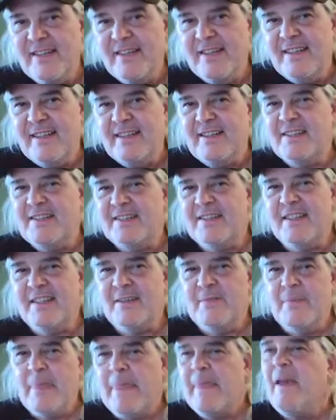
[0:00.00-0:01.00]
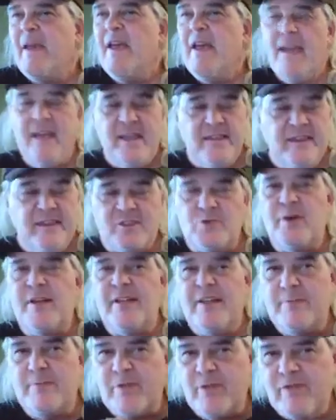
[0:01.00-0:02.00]
you see. That's why
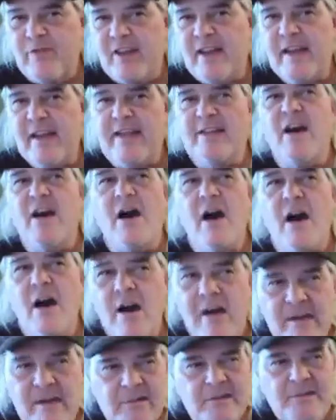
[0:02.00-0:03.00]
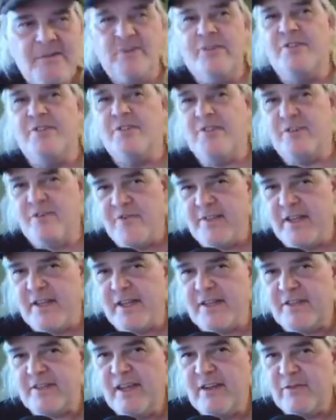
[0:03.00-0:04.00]
they provide hundreds of
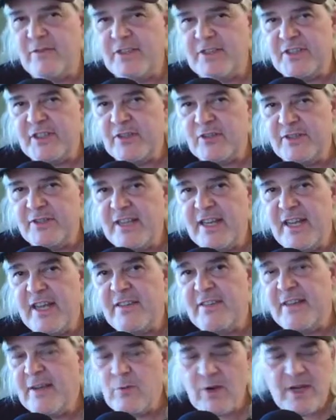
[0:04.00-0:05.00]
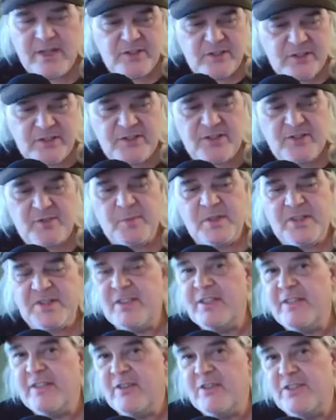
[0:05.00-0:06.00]
things every single day. They want you to just be
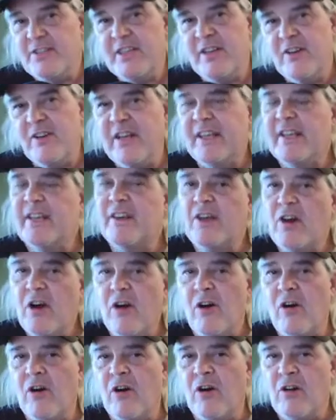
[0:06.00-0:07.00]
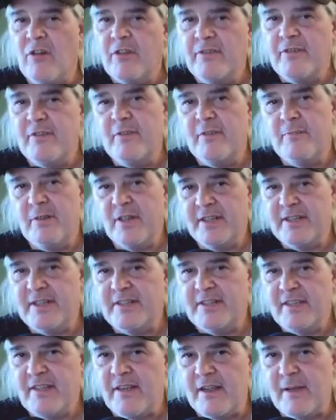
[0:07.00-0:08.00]
sitting there staring at it all the bloody
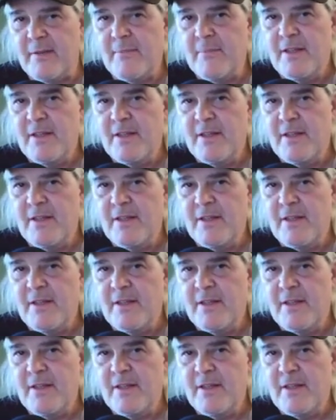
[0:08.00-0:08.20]
time.